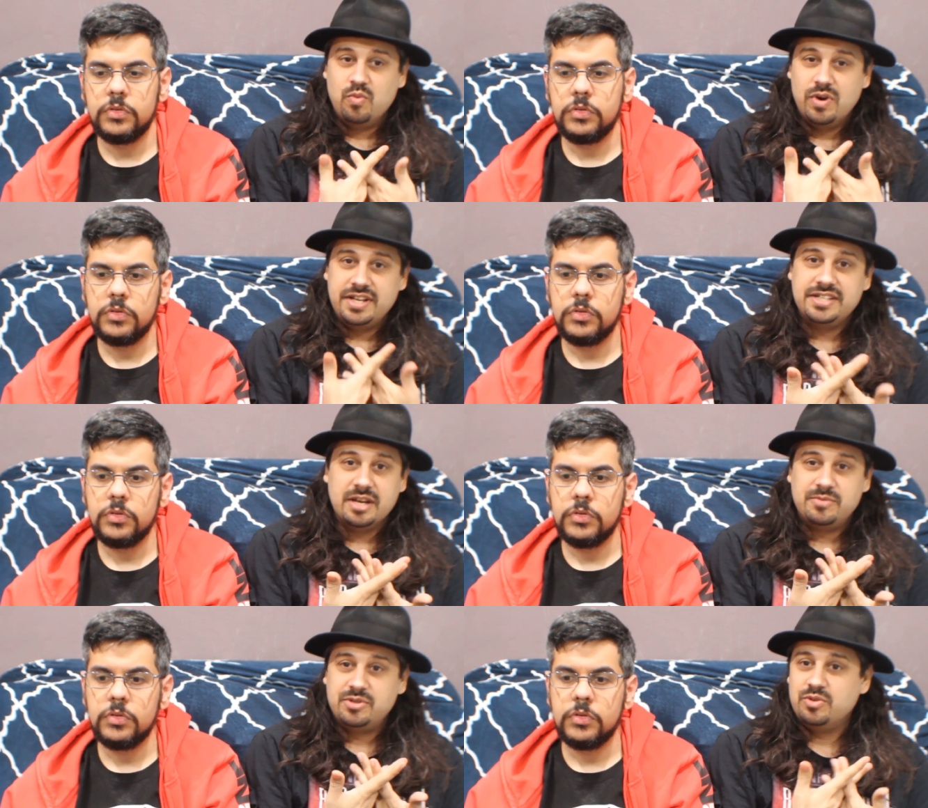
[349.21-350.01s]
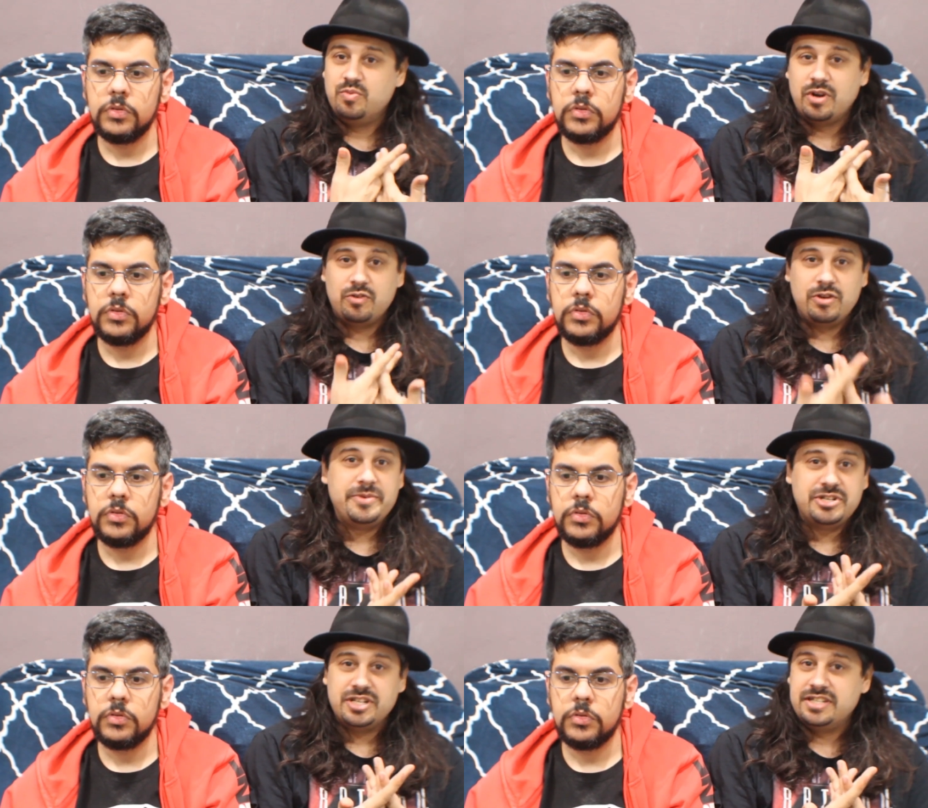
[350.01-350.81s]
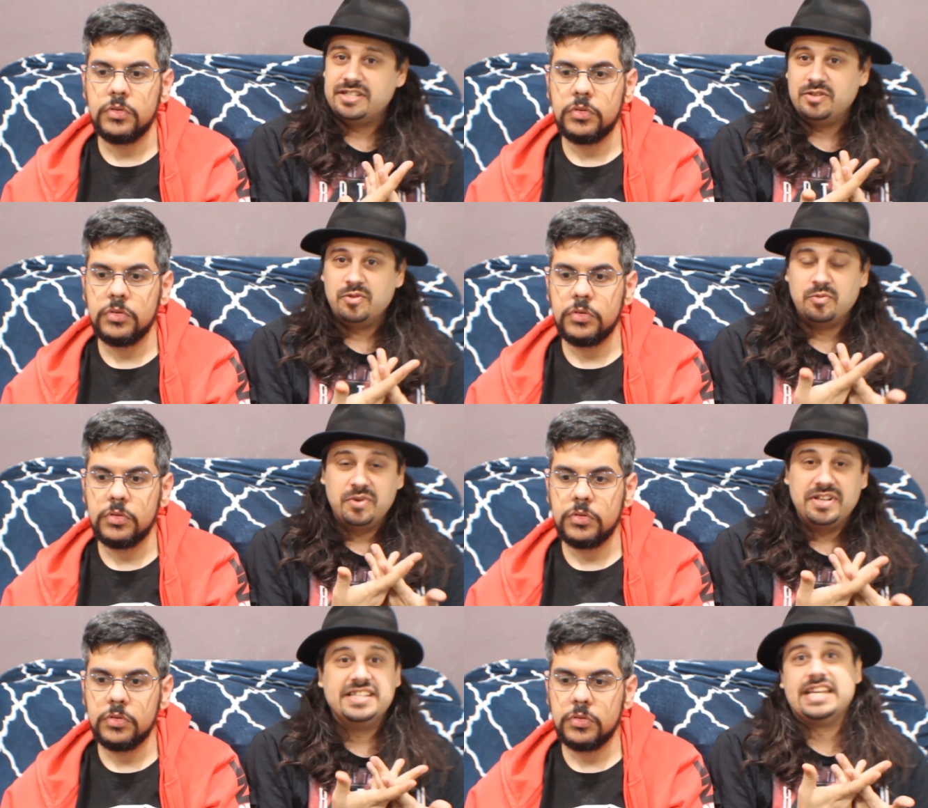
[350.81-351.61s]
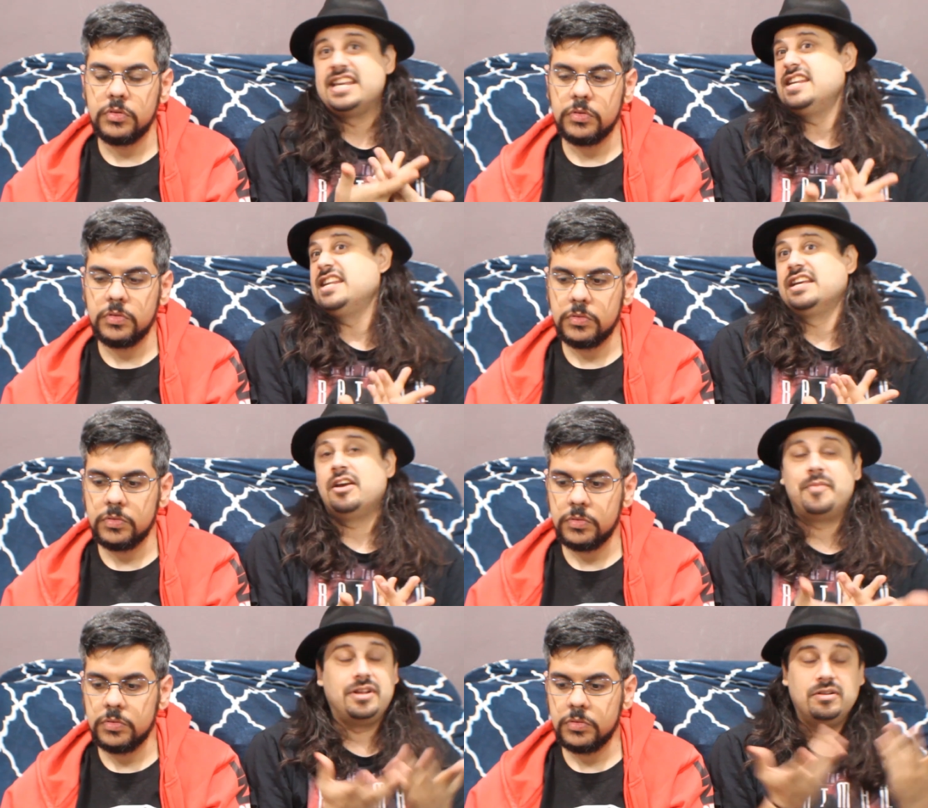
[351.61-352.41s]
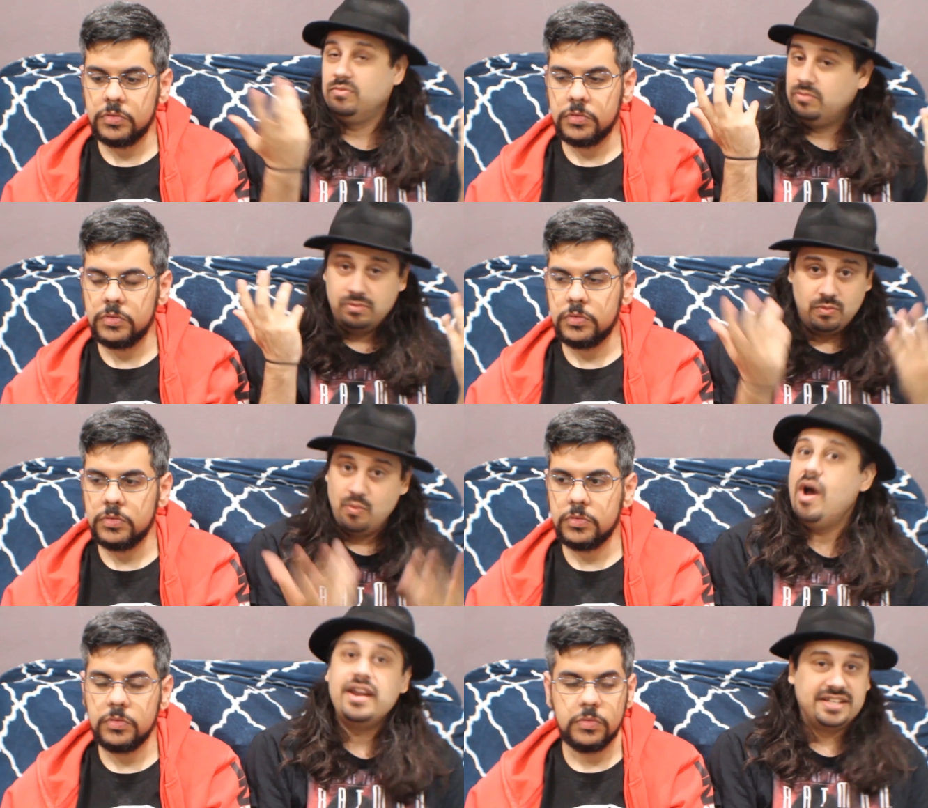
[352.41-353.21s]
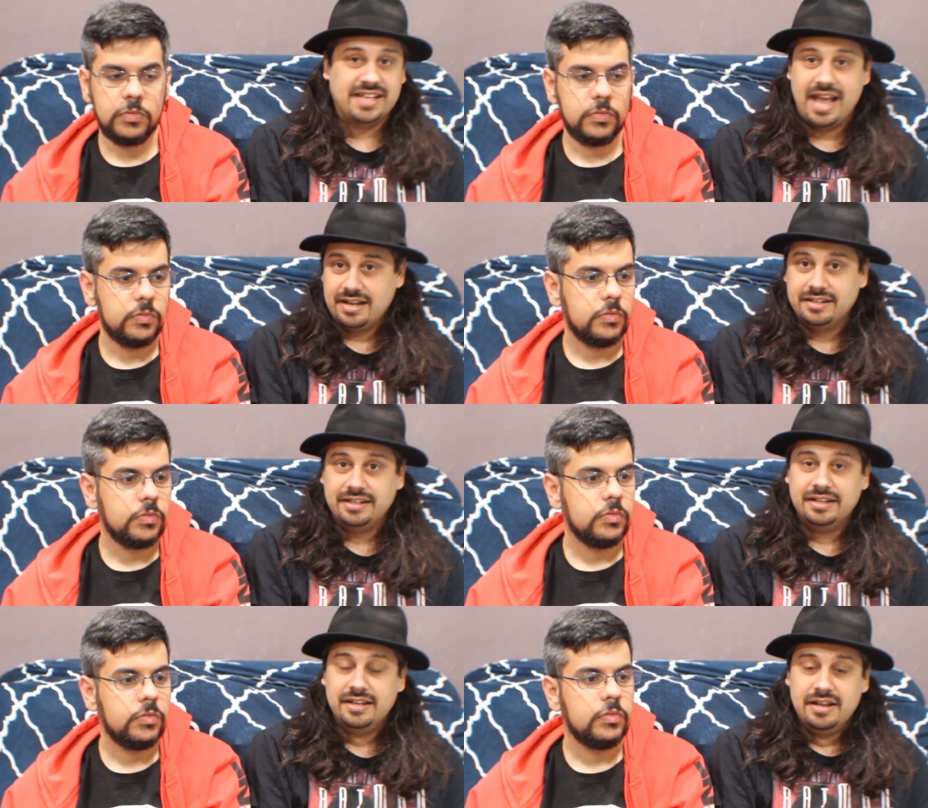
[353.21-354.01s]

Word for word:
Speaker 1: what he's up to what creepy shit is he doing what is he eating i mean what exactly